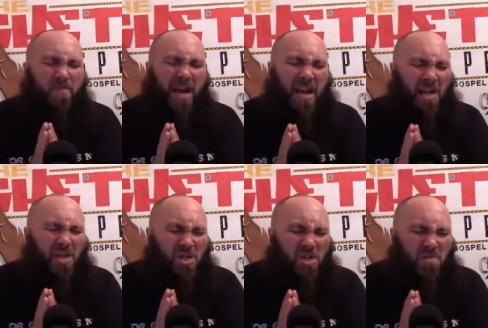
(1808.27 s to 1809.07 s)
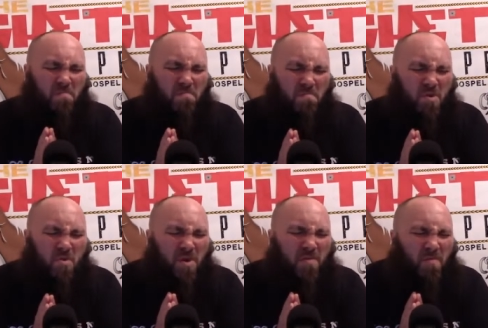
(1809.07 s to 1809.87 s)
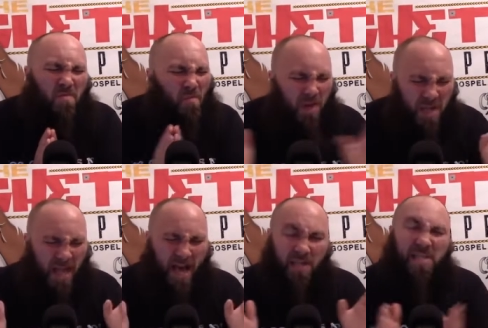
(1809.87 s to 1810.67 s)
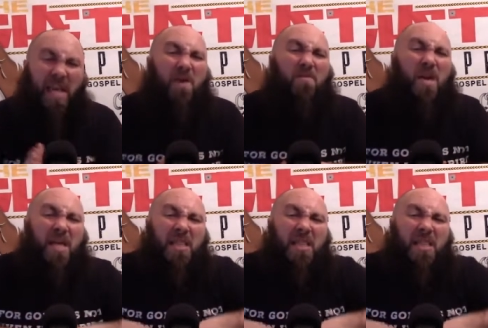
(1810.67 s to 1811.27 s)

that are just, you don't even realize they're,